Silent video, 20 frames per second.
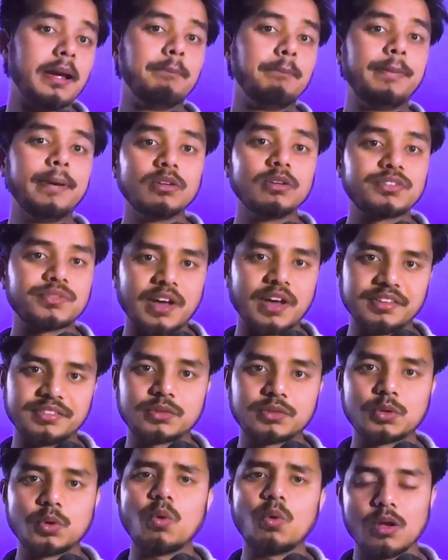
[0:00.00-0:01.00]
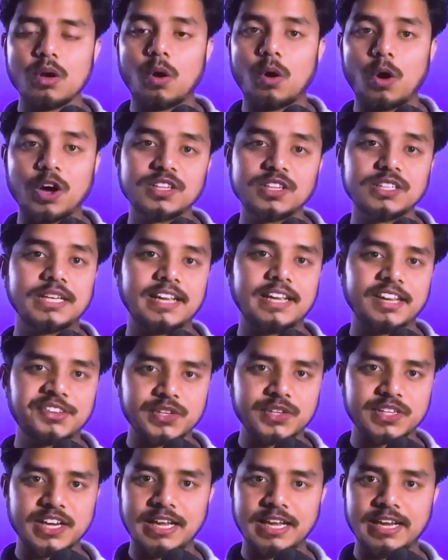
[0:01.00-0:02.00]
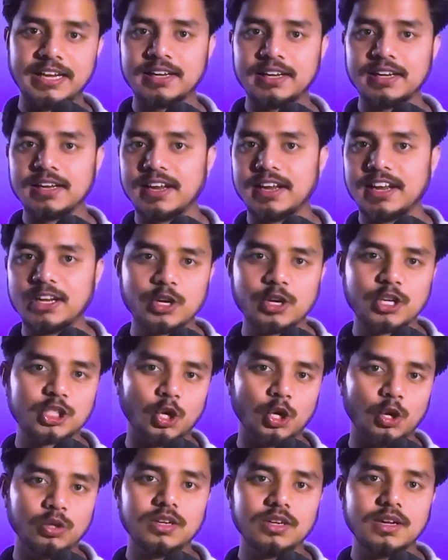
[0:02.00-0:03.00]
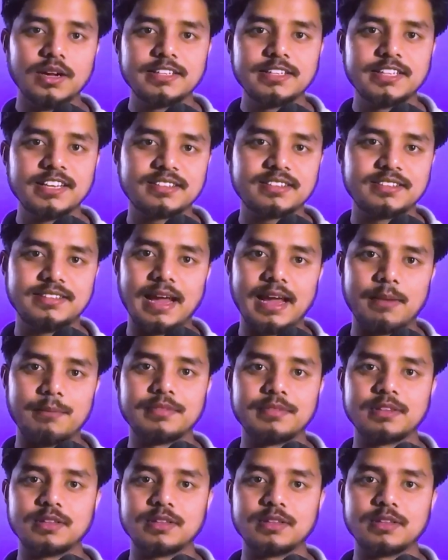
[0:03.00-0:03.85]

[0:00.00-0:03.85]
build trust through authentic storytelling, education, teach them